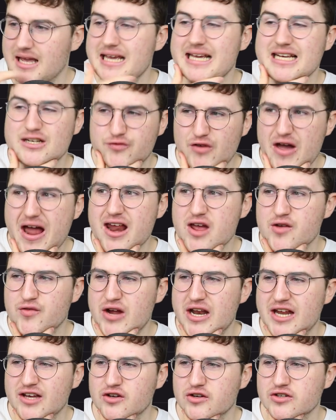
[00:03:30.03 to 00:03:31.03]
He's
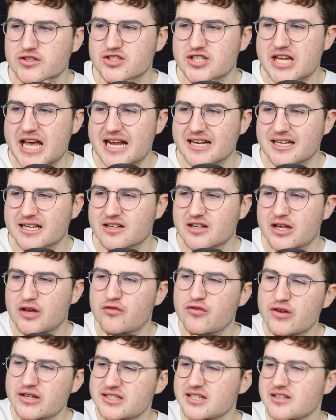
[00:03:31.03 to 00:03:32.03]
very good technically.
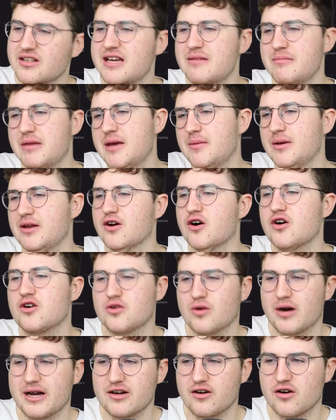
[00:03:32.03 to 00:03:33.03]
Physically, maybe not
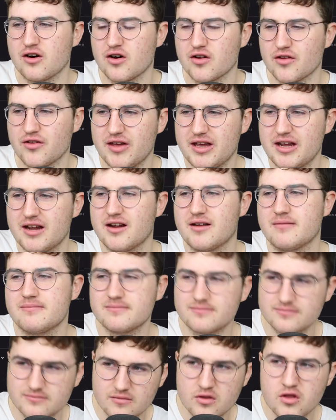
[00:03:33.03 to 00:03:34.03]
quite all there,